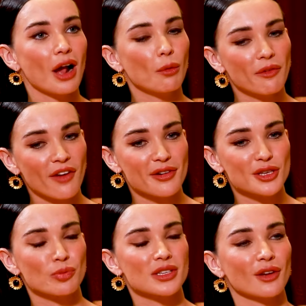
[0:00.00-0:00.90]
I'll be very
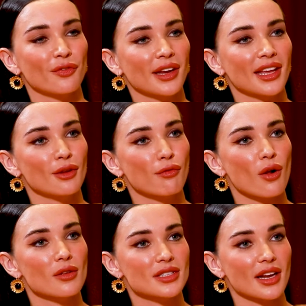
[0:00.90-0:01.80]
specific in the
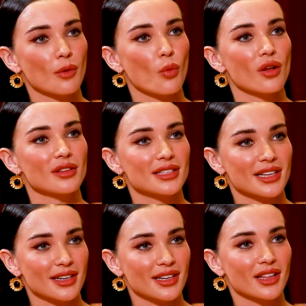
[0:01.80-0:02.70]
roles that I want
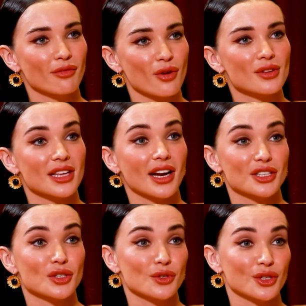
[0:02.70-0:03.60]
and the roles that I do